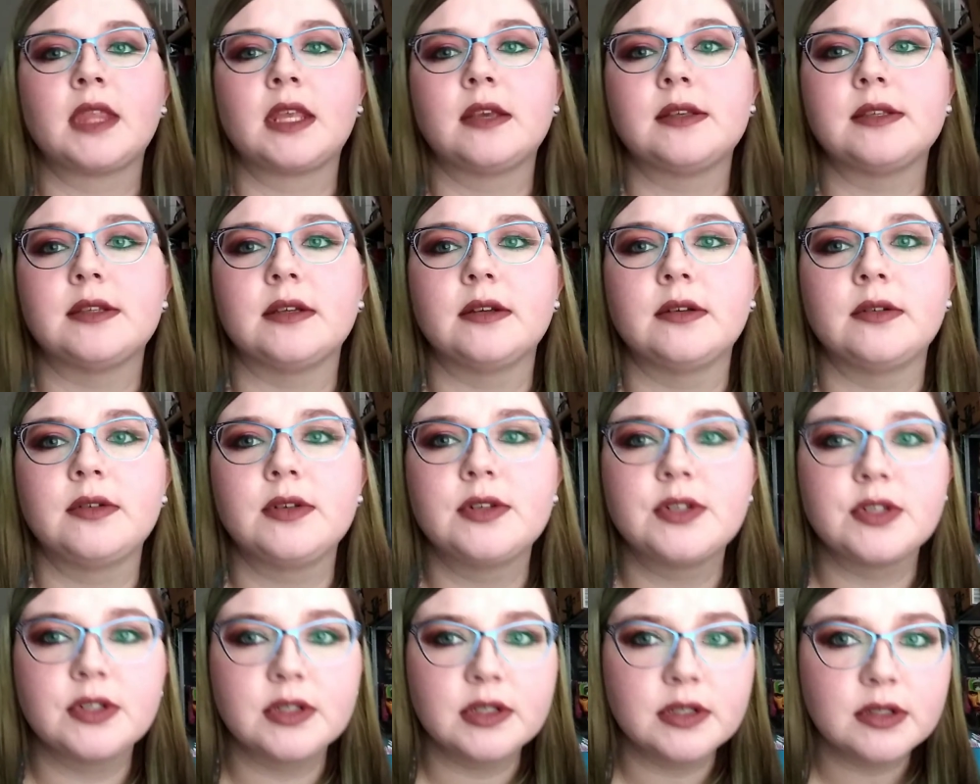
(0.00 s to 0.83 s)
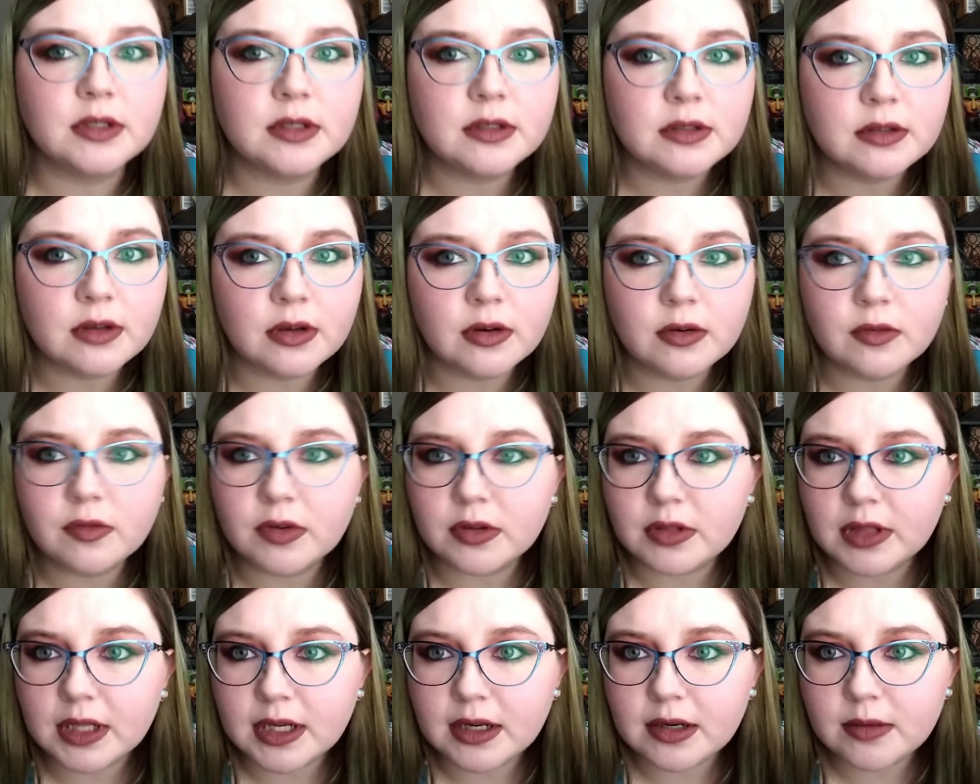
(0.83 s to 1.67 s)
So I don't usually
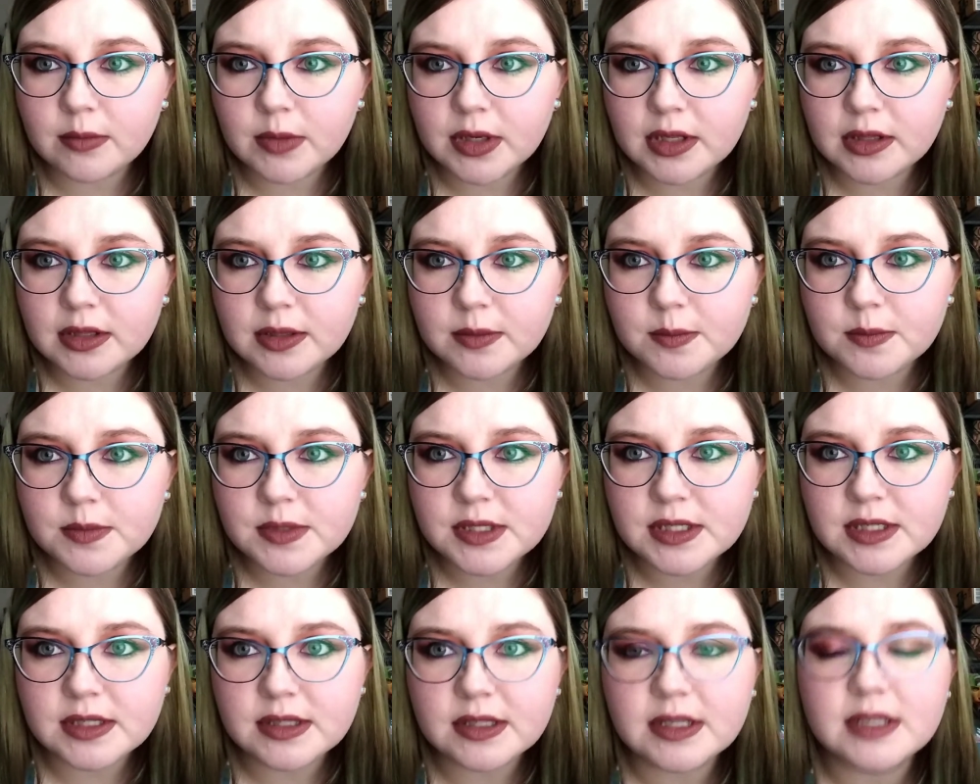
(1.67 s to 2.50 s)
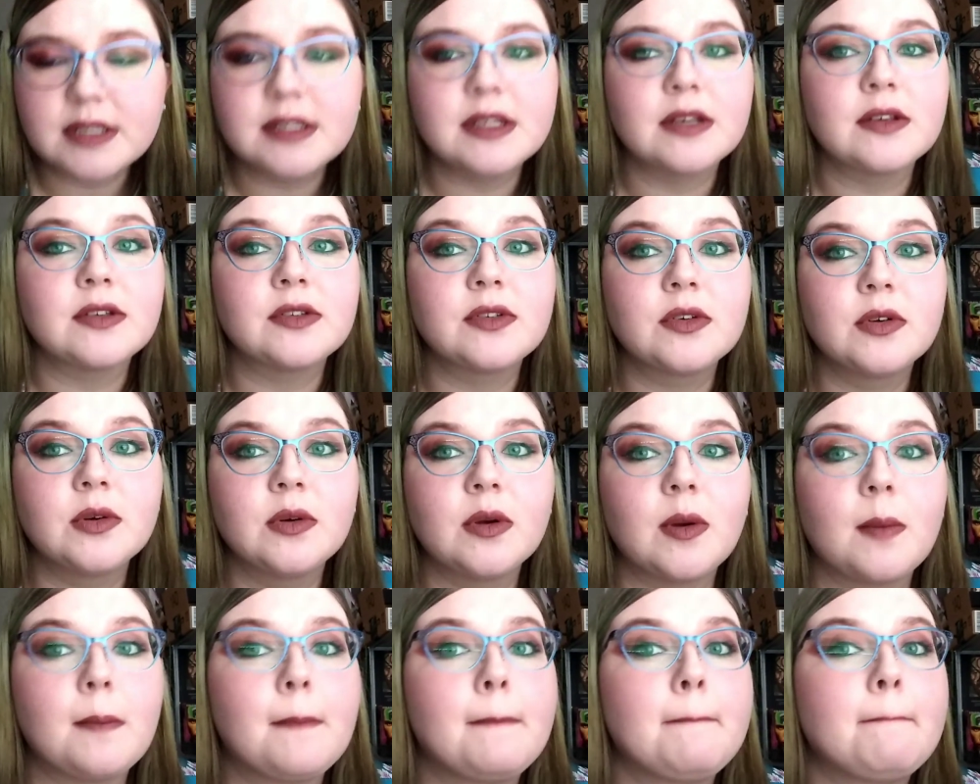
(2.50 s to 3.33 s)
overline my lips unless I
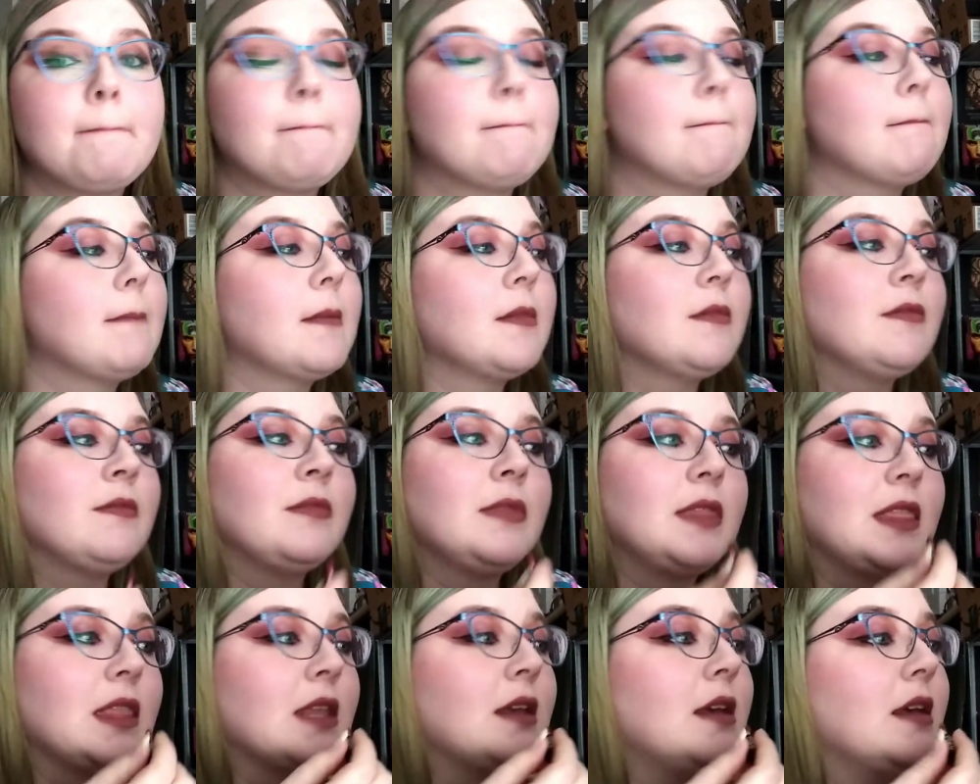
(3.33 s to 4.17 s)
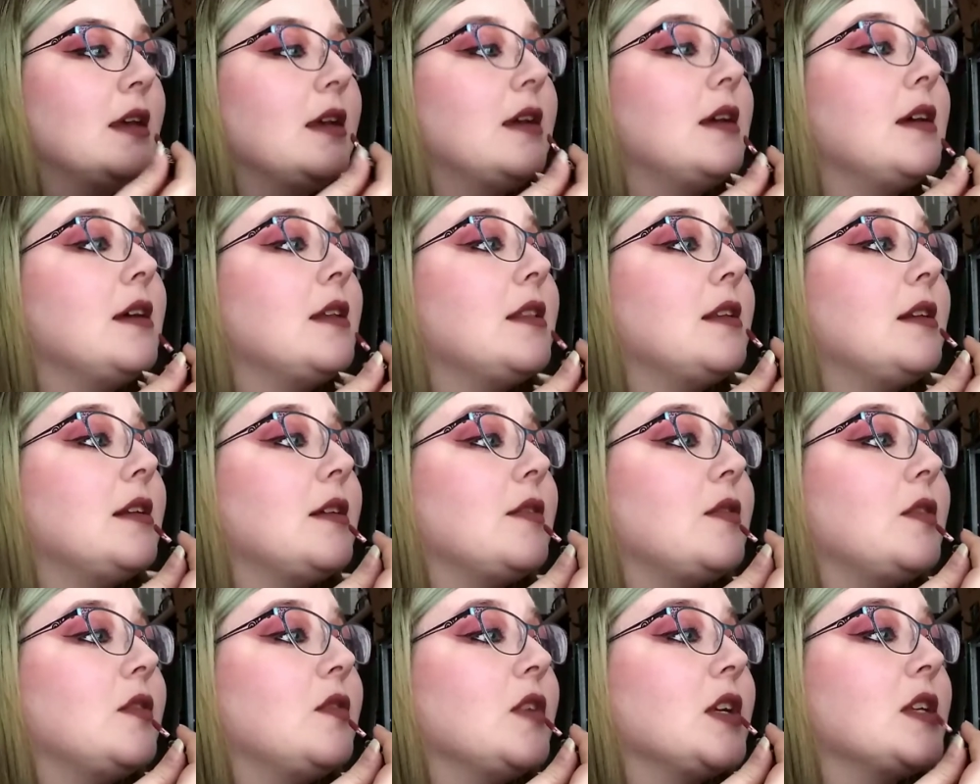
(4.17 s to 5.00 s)
screw up and then
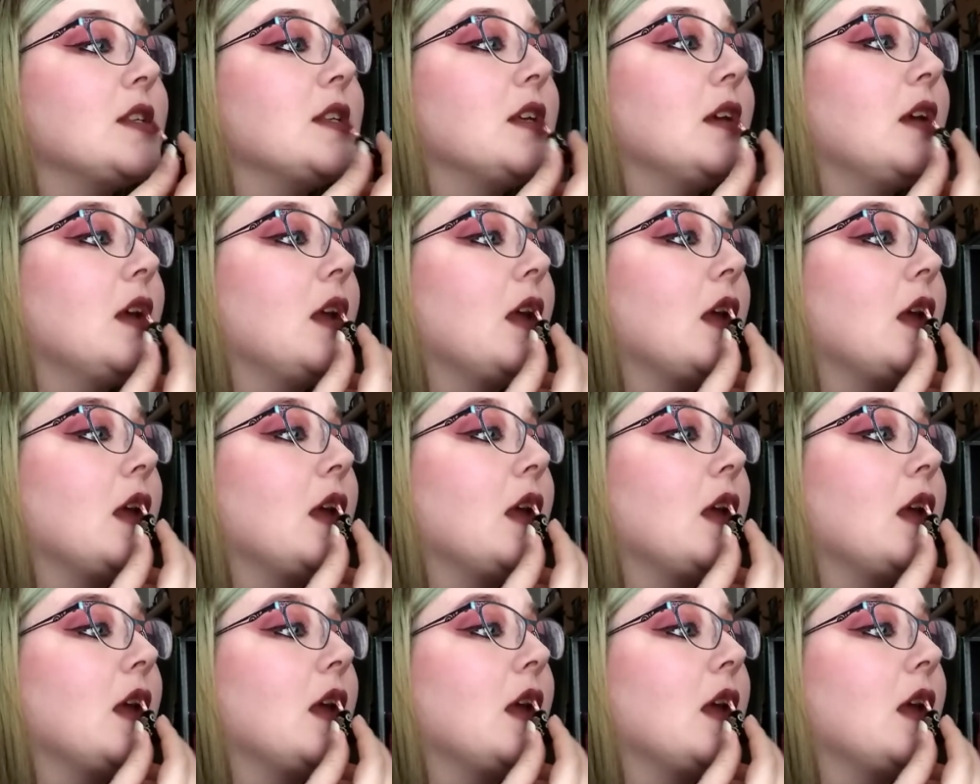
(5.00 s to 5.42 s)
have to fix it.